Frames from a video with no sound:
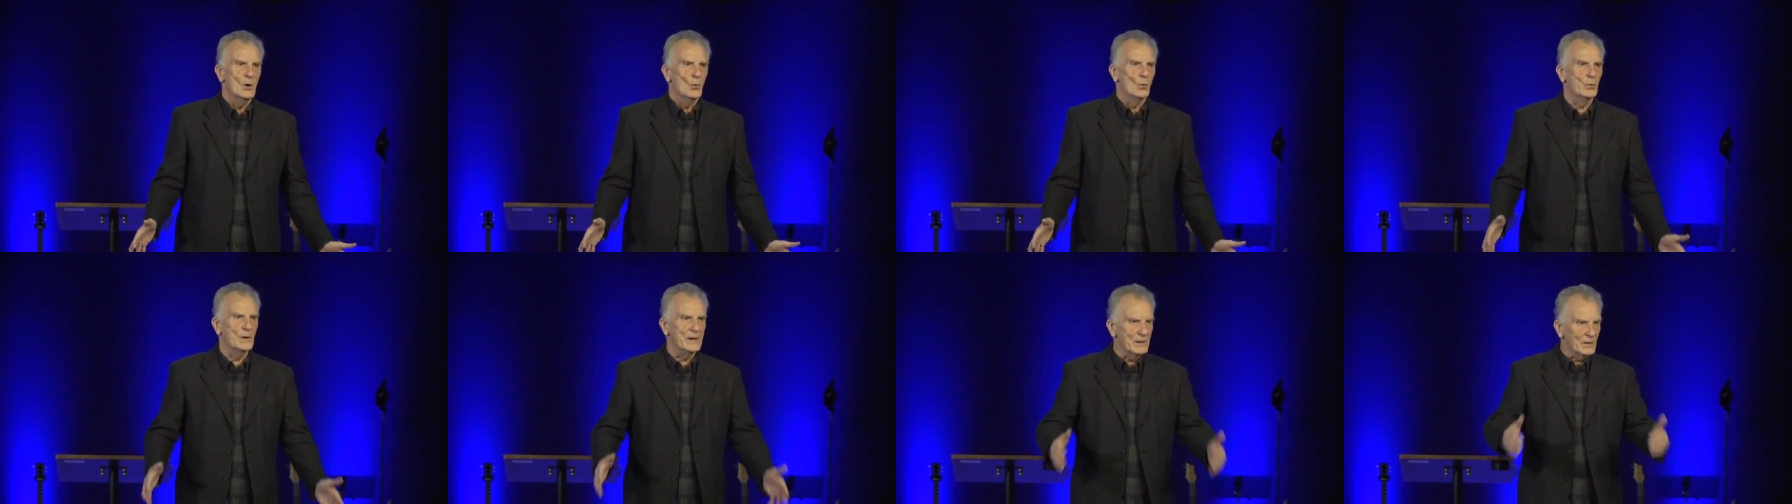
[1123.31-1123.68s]

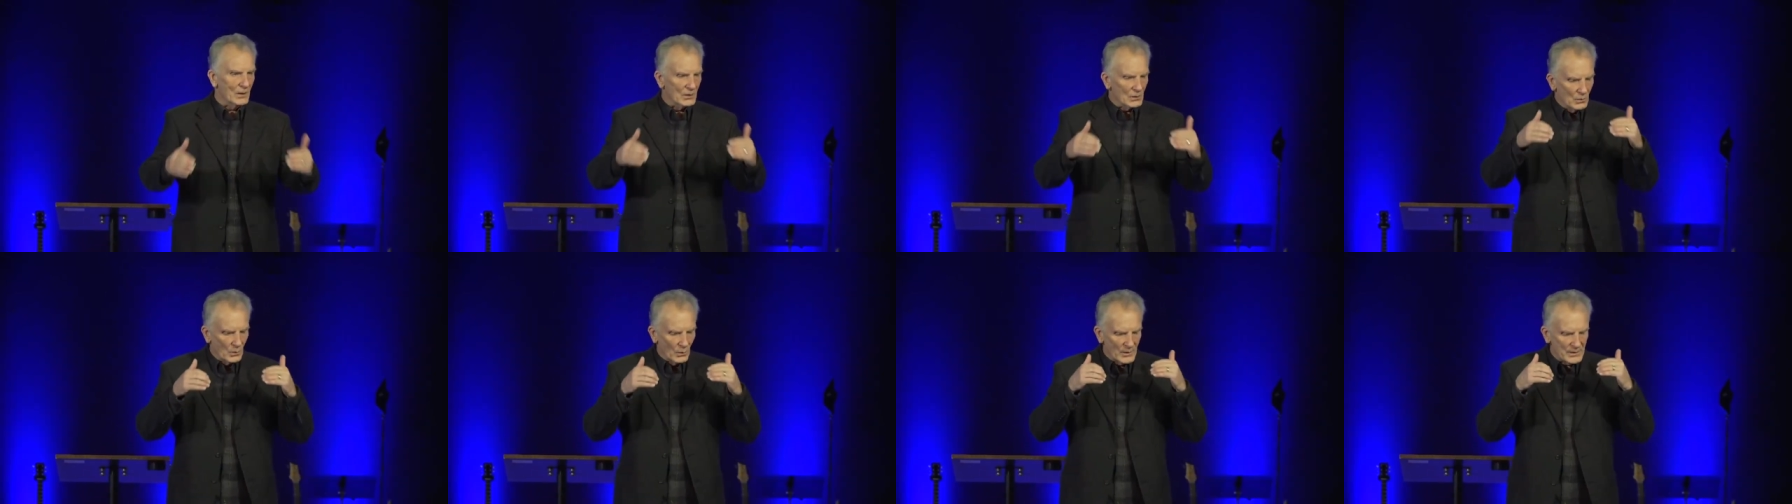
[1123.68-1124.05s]
we
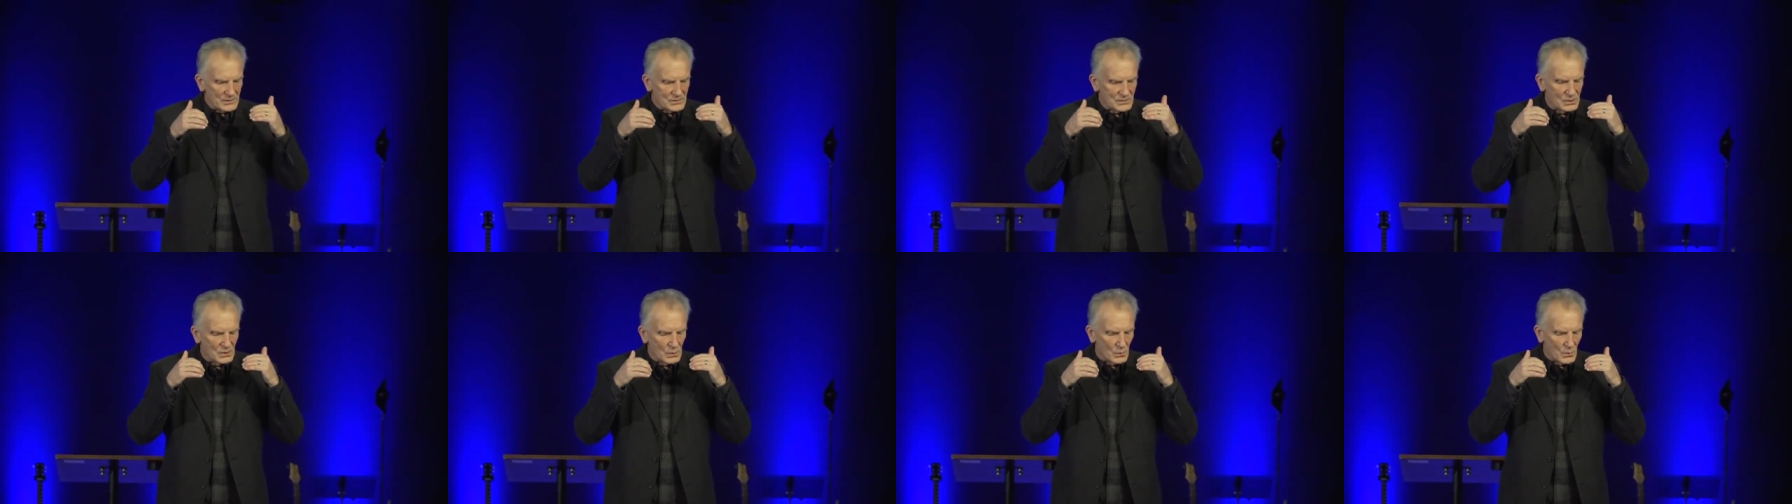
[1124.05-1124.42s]
are
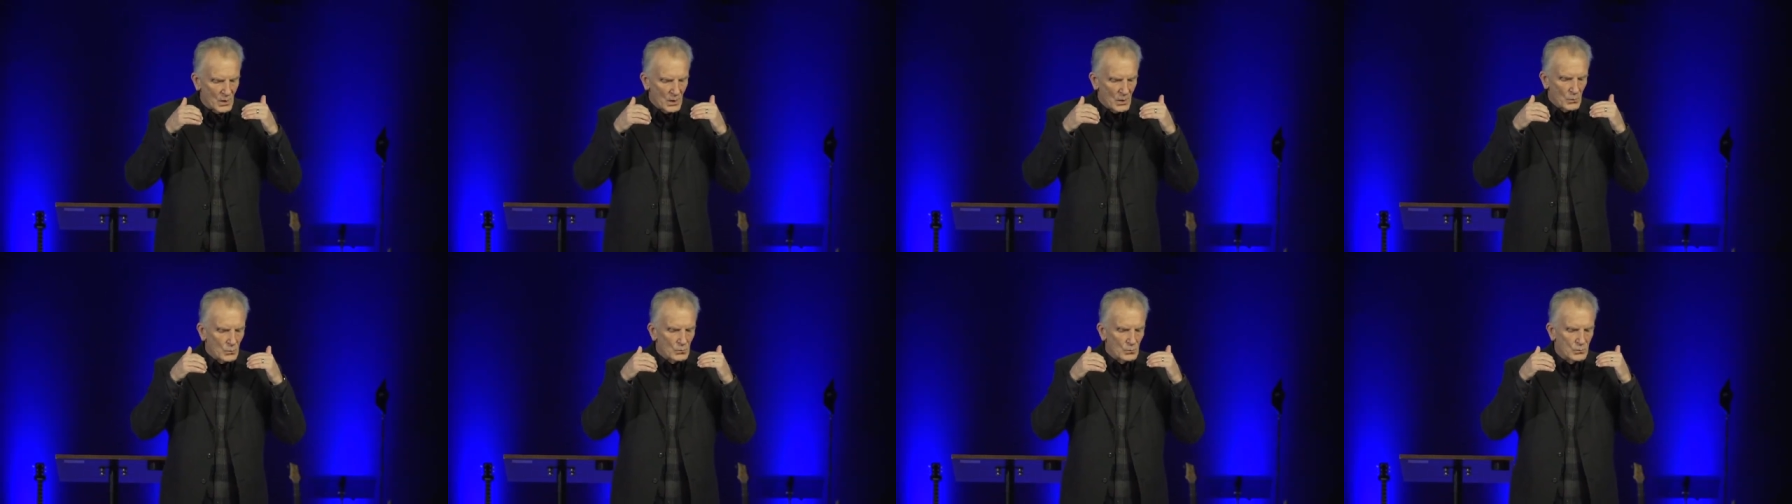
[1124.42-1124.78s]
going to
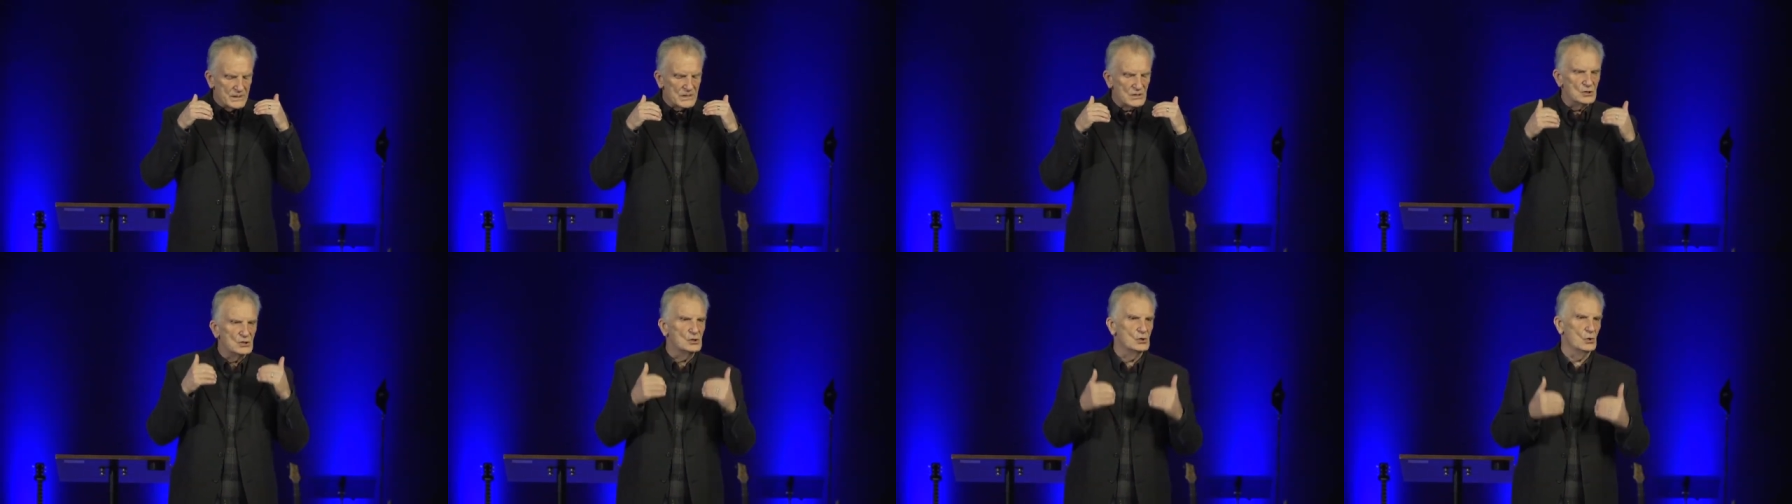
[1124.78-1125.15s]

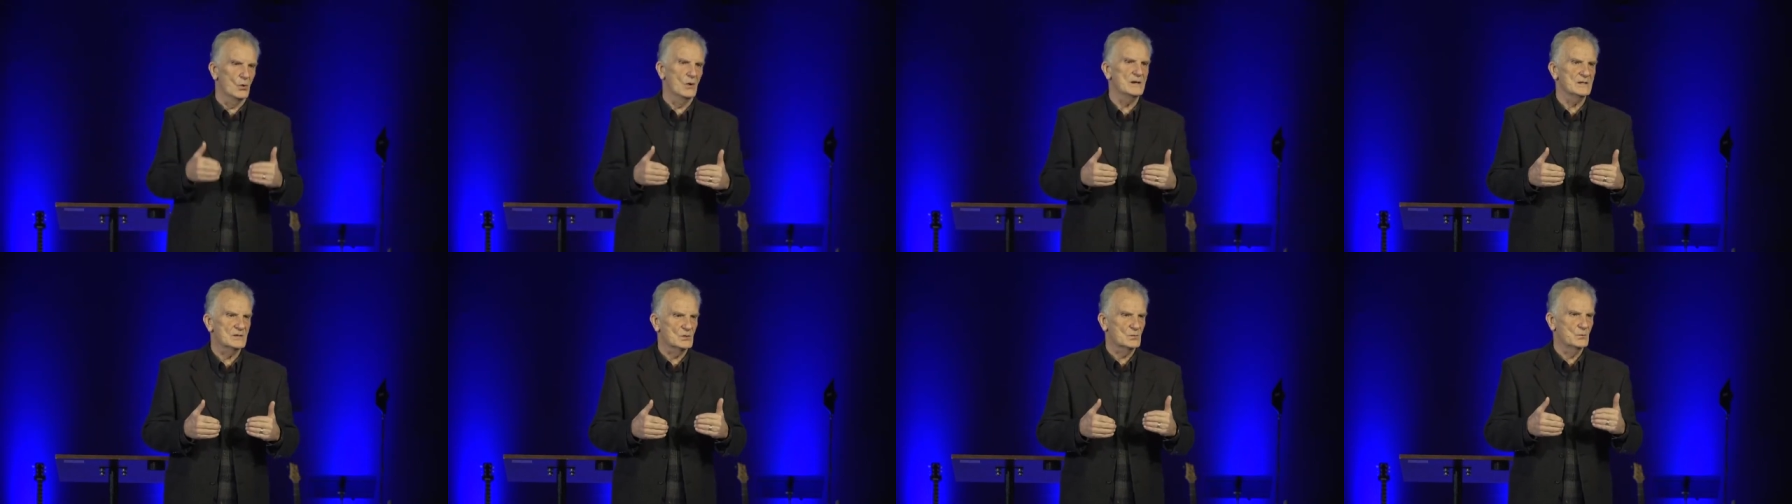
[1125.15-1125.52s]

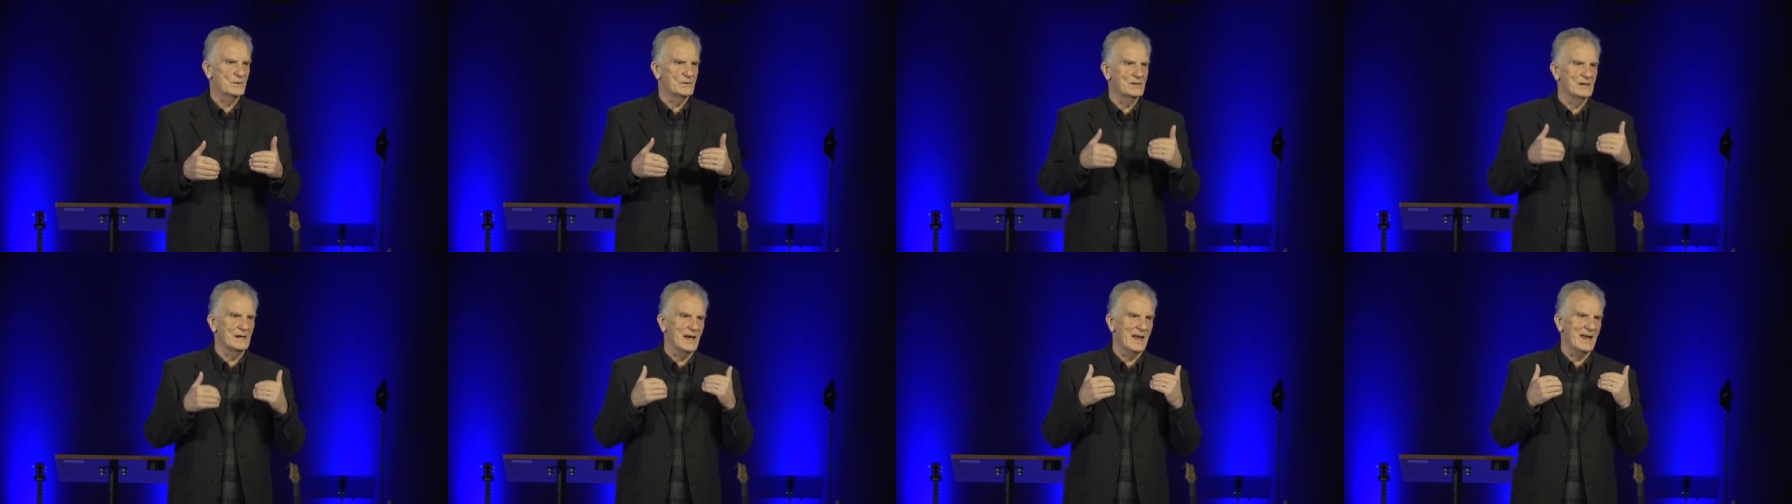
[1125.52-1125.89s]
rejoice
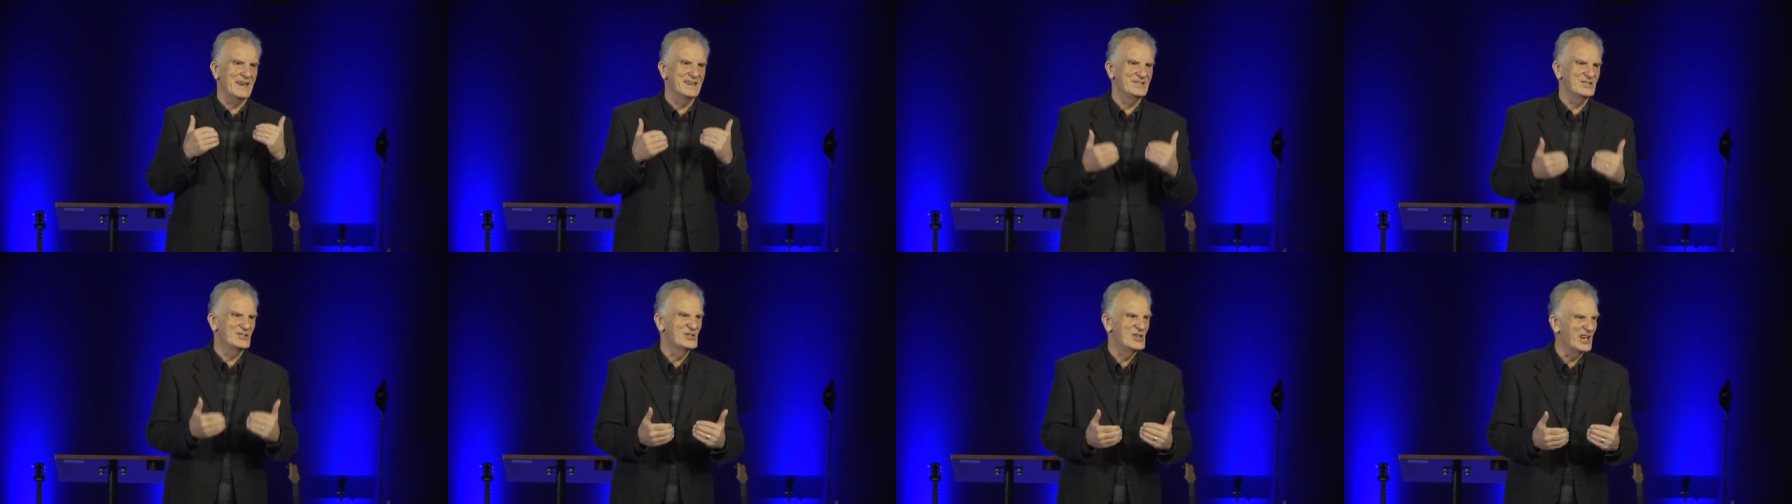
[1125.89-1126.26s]
with the
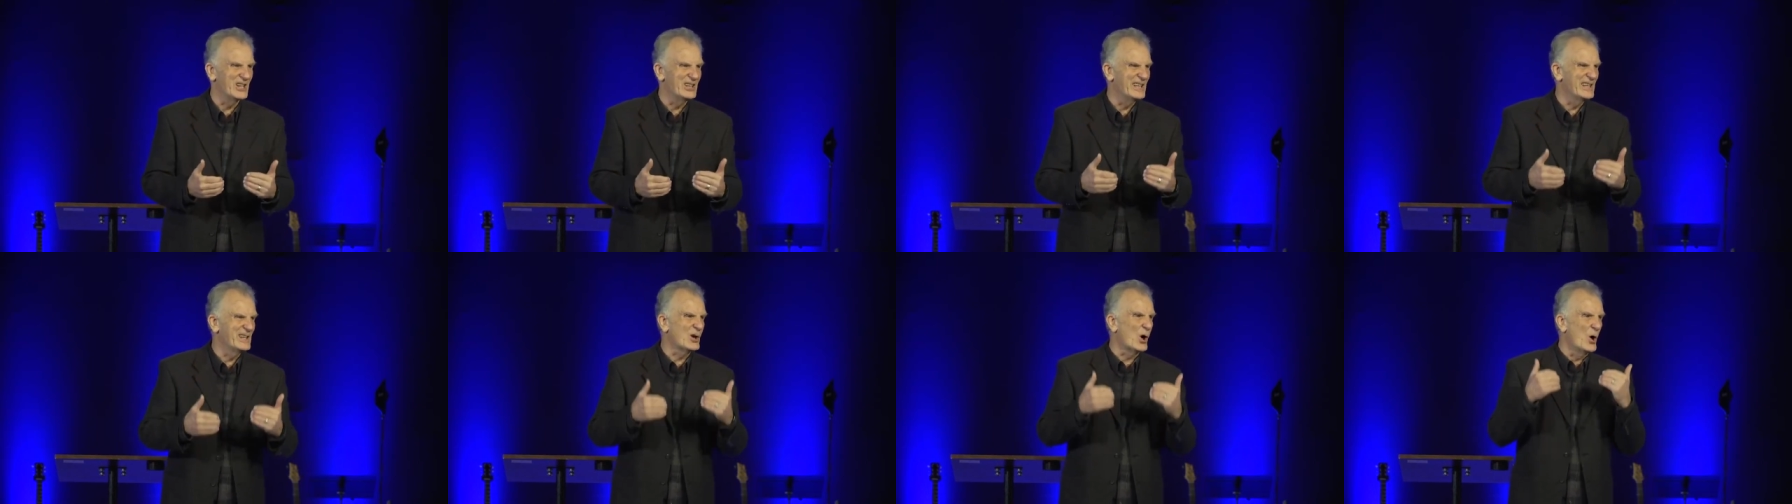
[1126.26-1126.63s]

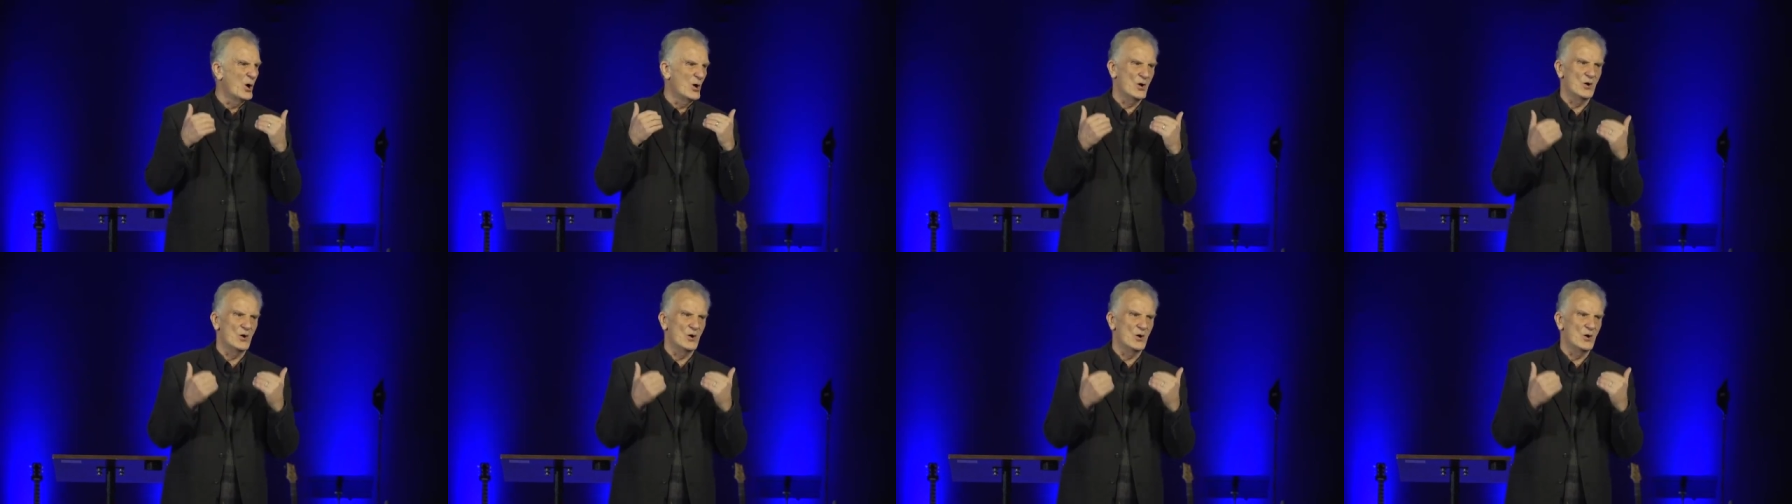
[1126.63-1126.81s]
angelic